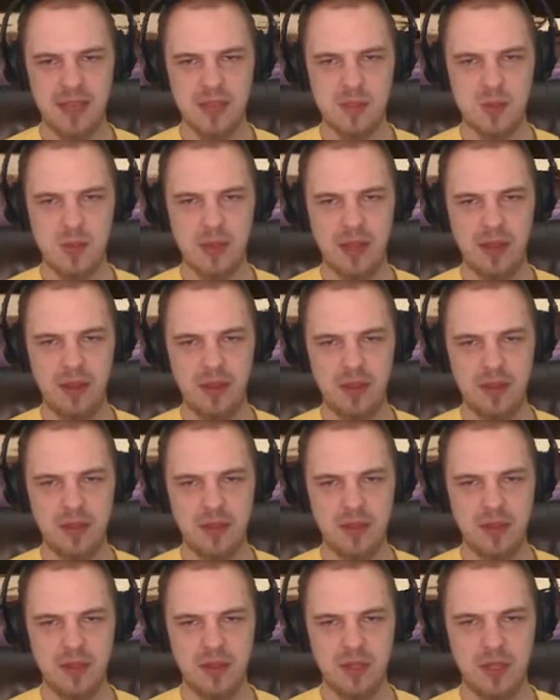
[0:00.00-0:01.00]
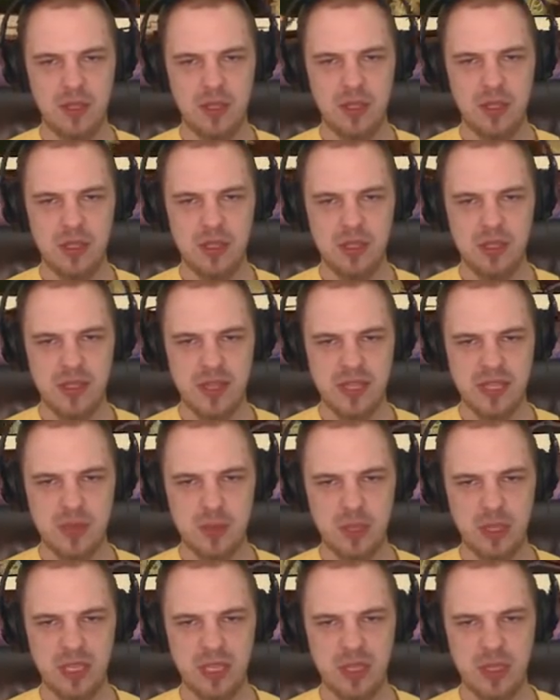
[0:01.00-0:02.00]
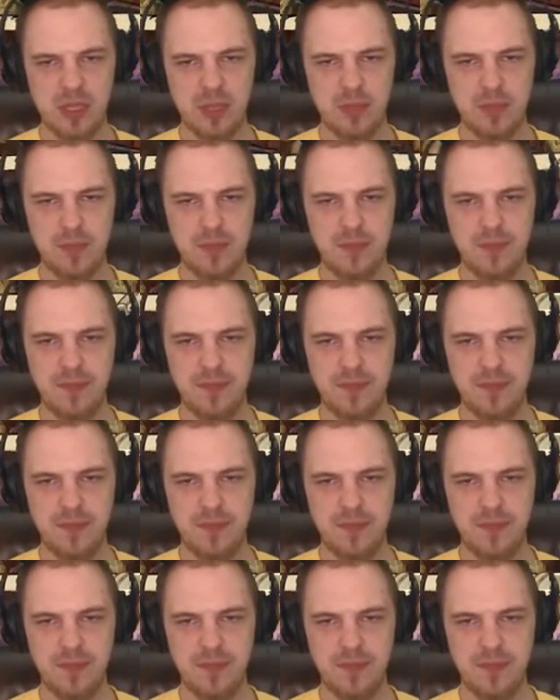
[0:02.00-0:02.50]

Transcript: as well. So that's pretty good.